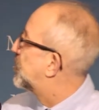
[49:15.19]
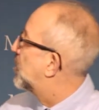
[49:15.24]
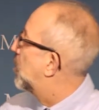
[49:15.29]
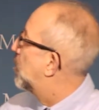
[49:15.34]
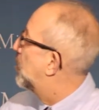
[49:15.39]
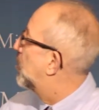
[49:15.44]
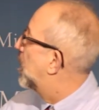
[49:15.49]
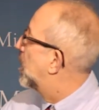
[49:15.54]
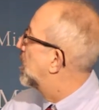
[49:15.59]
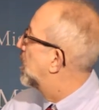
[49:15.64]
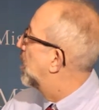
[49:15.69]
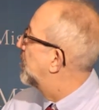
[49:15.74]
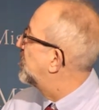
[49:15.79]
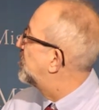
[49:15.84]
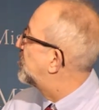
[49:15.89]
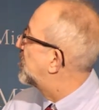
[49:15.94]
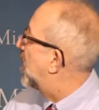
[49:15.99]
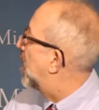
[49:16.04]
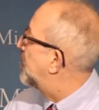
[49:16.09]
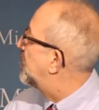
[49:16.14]
So let
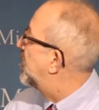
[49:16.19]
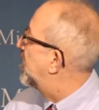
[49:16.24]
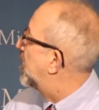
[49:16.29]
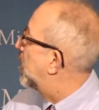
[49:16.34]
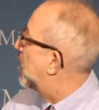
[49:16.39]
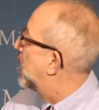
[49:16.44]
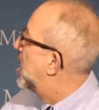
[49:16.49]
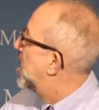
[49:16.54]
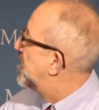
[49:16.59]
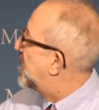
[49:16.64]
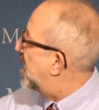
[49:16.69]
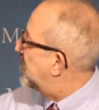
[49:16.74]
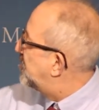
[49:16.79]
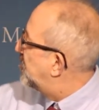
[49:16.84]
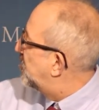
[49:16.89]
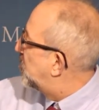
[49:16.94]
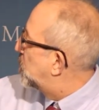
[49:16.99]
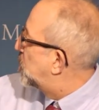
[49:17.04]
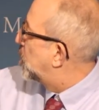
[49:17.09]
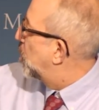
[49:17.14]
me stop there.
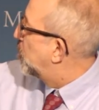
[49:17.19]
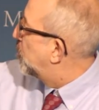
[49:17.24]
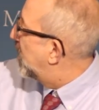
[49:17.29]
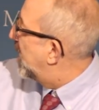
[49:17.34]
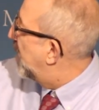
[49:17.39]
That's just to show